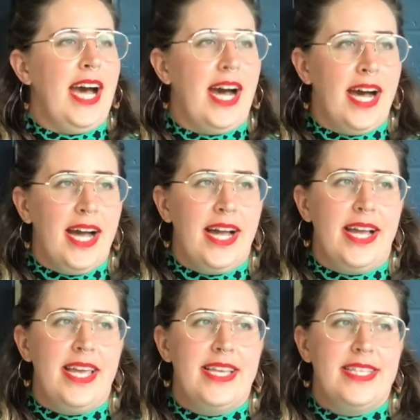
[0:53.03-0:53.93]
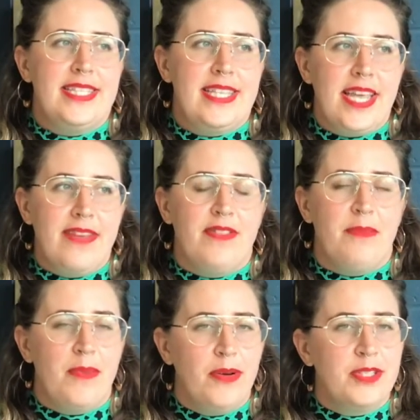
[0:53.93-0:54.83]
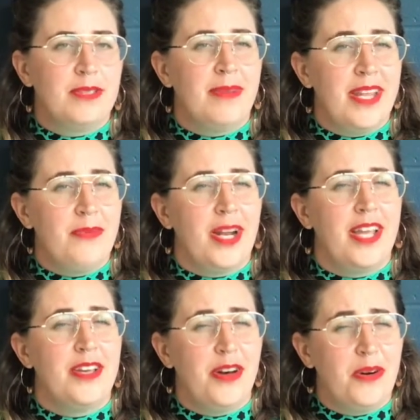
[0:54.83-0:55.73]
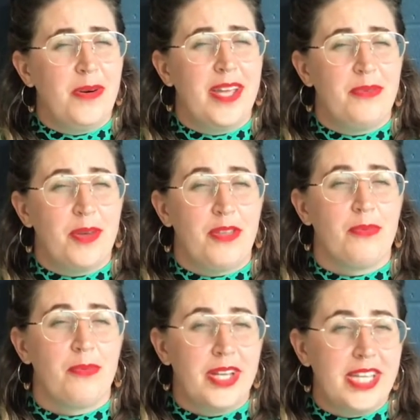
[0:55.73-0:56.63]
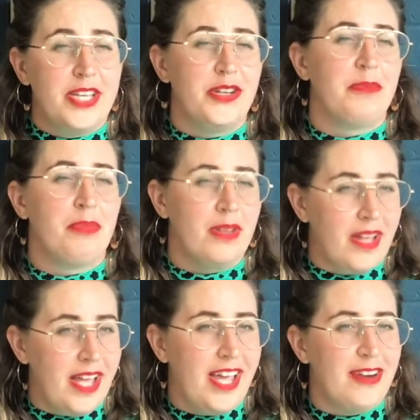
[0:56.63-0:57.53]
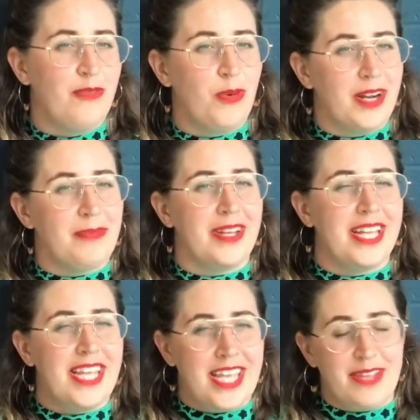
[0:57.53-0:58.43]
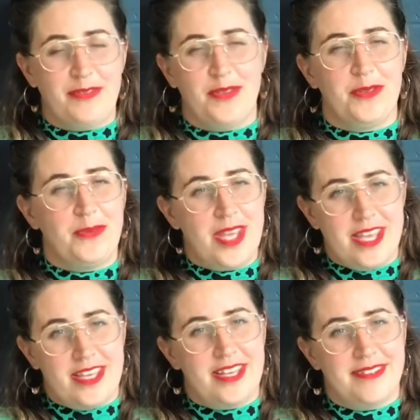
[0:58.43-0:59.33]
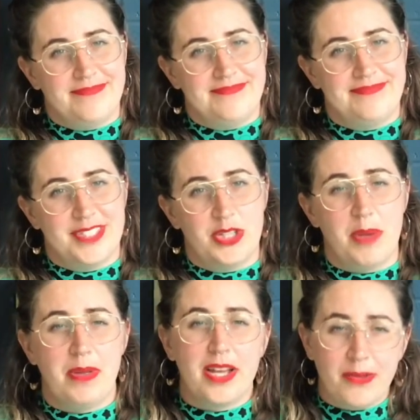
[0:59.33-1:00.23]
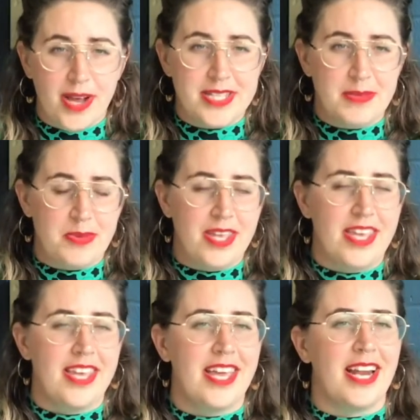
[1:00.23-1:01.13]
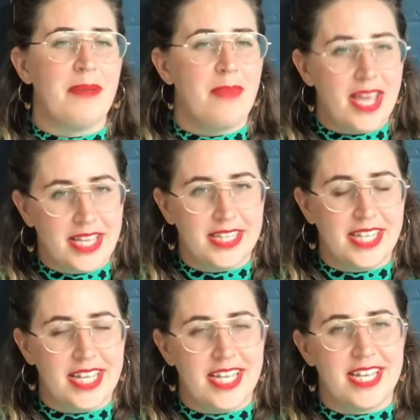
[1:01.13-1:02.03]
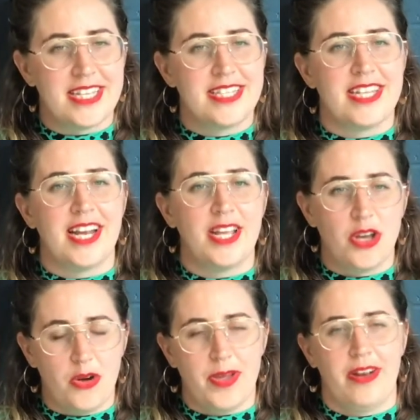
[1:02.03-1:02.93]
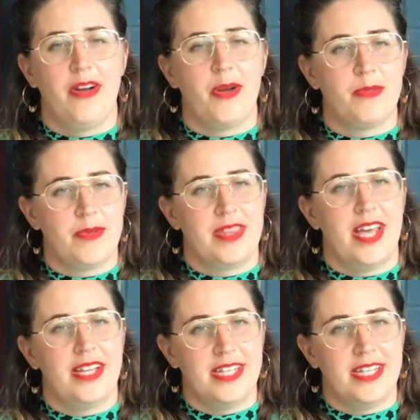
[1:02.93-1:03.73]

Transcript: I save the most money when I go in with a really good plan of what I'm gonna eat for the week. So I pick a recipe and I make a list and I go in armed with that